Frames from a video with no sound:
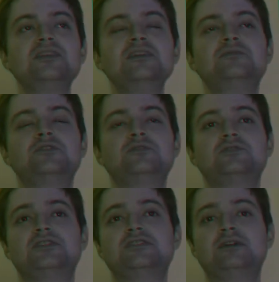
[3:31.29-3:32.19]
If there
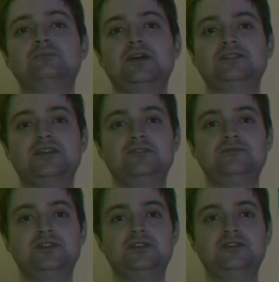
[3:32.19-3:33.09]
was a side-by-side
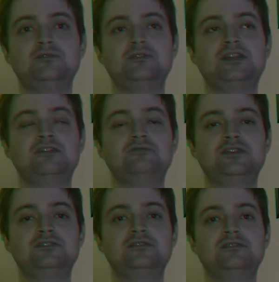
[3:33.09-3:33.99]
video that I
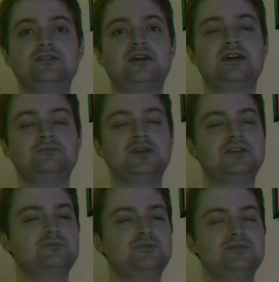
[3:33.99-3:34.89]
rendered on my
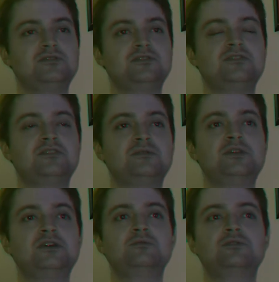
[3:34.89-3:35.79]
computer, the
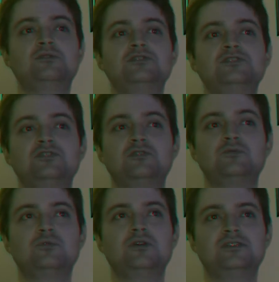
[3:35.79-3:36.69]
thumbnail would only show
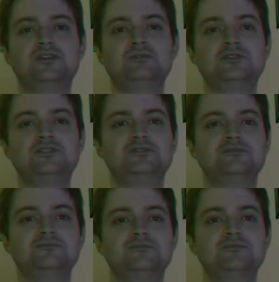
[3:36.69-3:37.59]
one image,
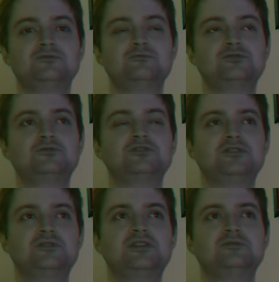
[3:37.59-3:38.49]
which would
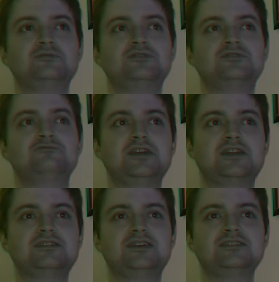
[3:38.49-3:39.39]
show that it was
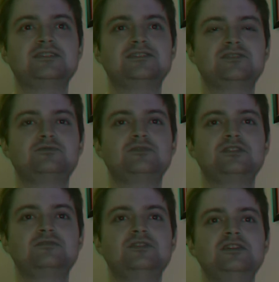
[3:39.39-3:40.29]
recognized as a
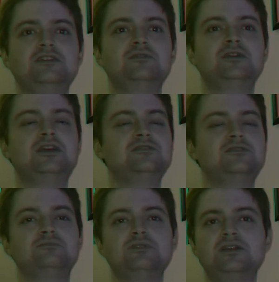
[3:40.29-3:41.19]
3D video, and you
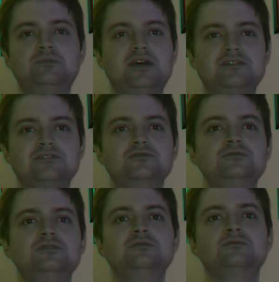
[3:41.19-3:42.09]
could play it back in
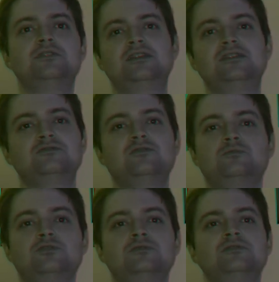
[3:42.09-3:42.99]
2D with any
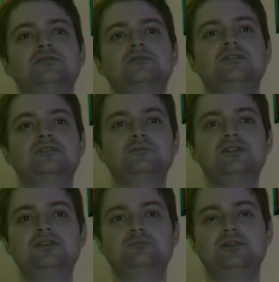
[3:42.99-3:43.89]
normal
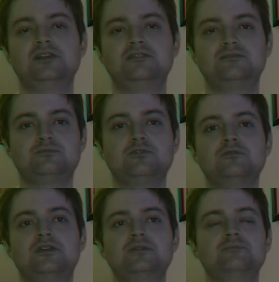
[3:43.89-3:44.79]
media player
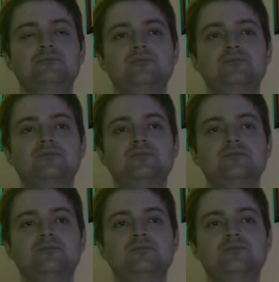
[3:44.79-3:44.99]
program.